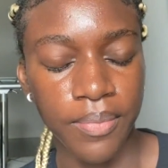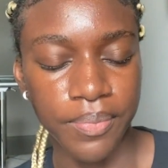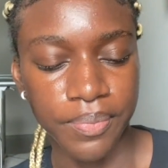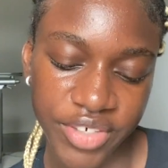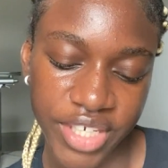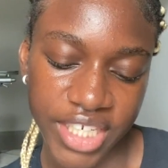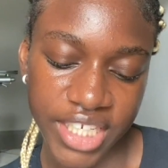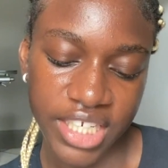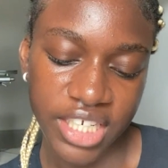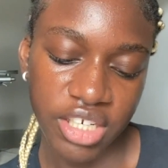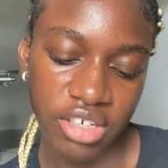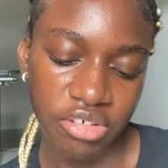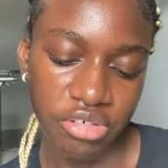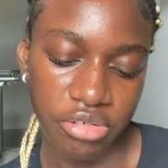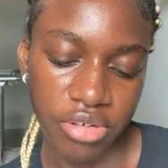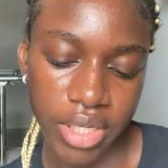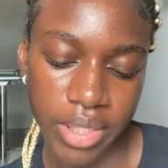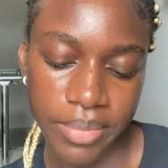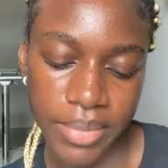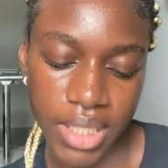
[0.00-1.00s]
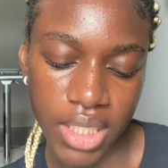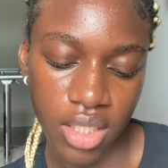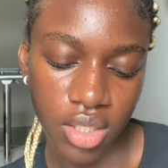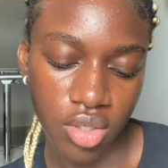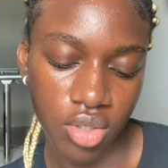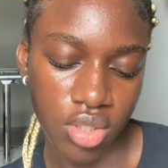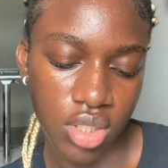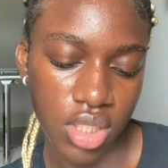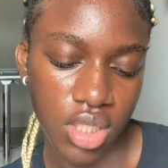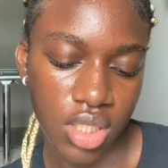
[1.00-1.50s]
Radiant Creamy
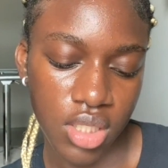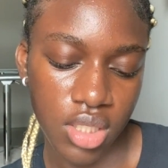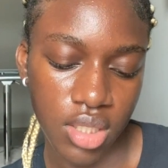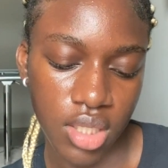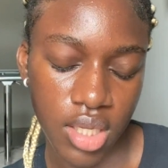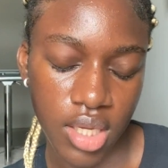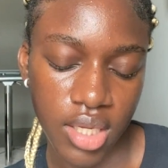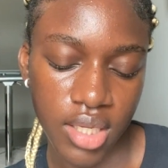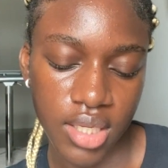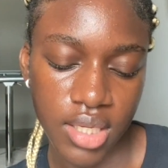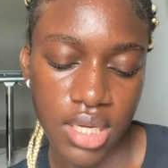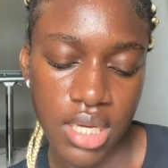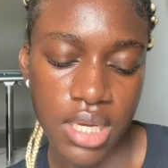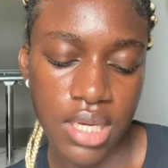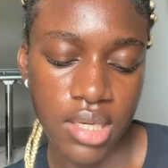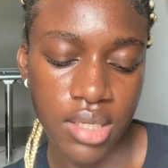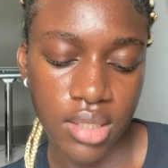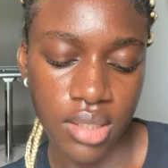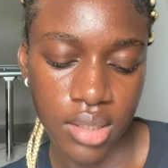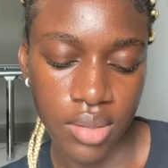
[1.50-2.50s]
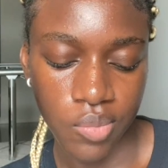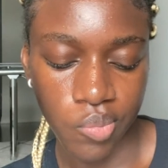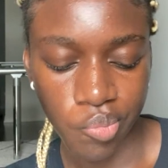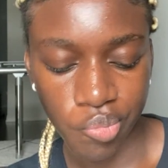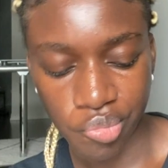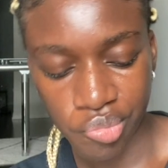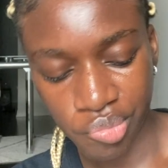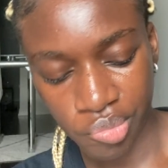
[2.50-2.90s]
Concealer in